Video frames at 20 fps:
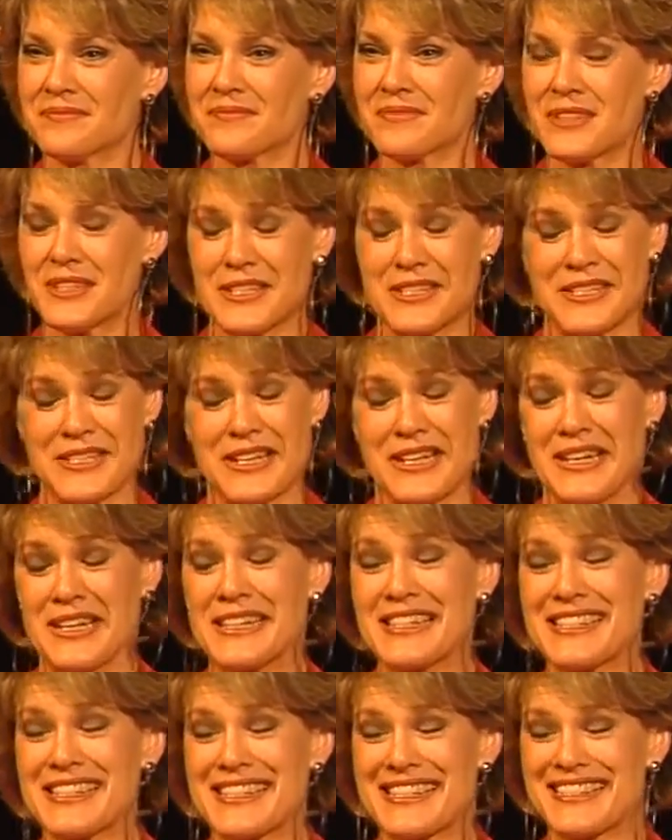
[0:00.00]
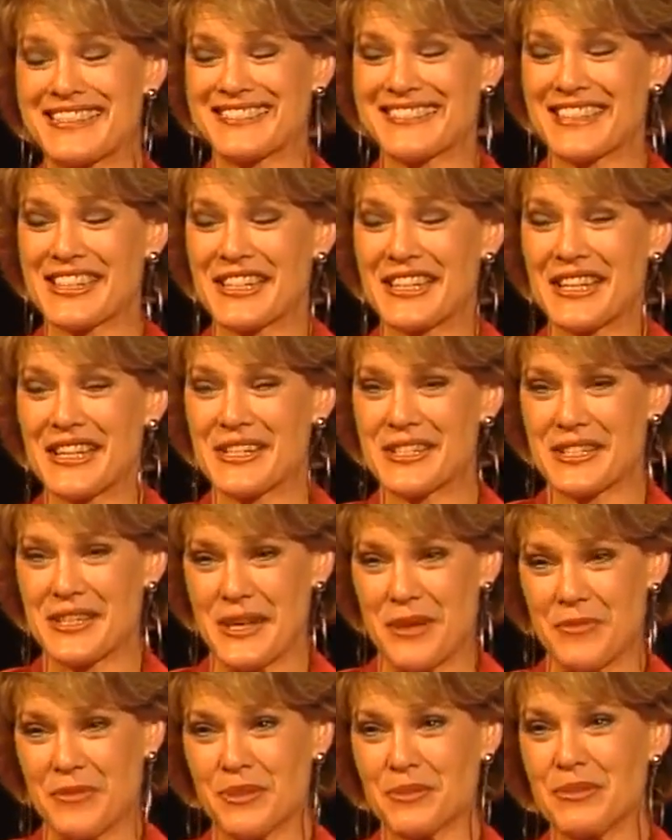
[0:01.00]
That's nice. It's a nice
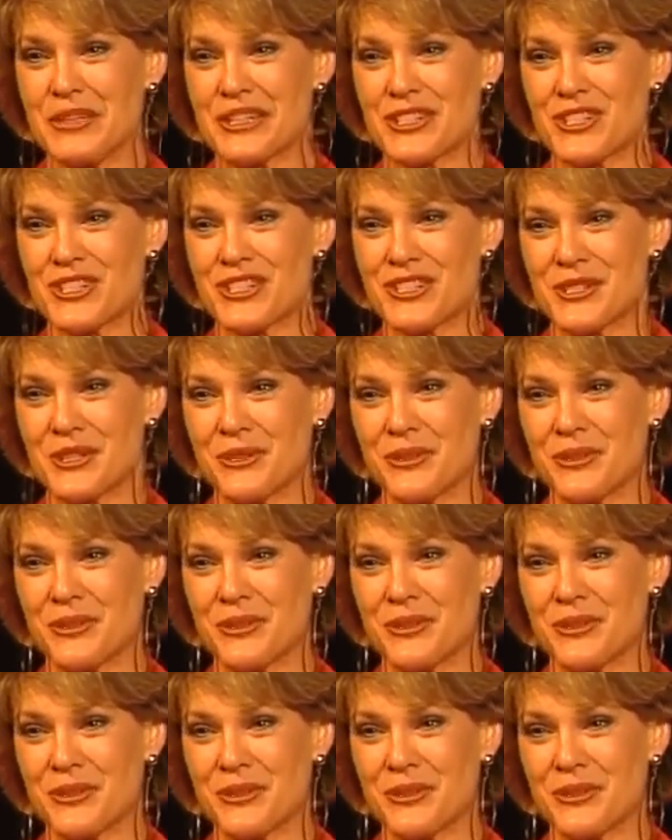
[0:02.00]
compliment. She's a